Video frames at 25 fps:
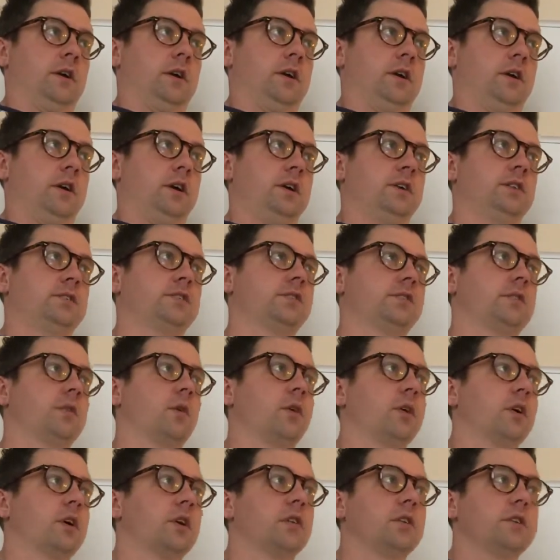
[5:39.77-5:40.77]

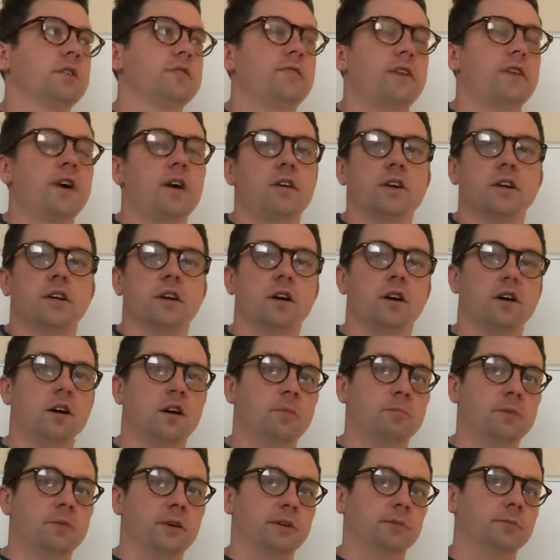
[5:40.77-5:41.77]
historically very
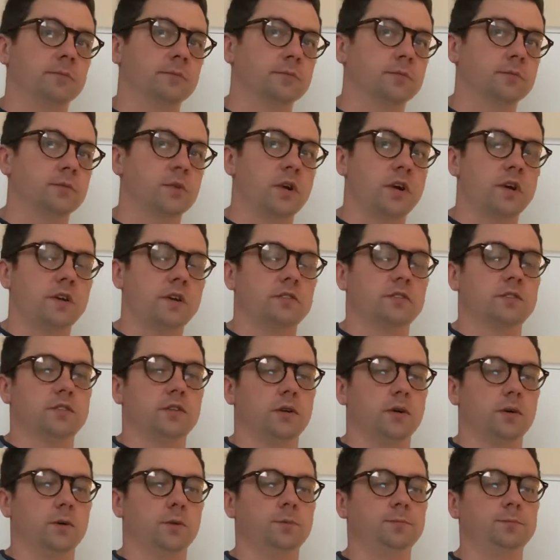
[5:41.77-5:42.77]
common, right?
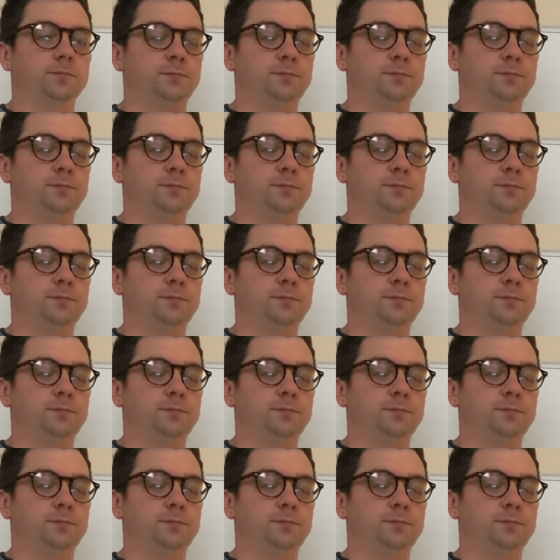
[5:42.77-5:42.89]
So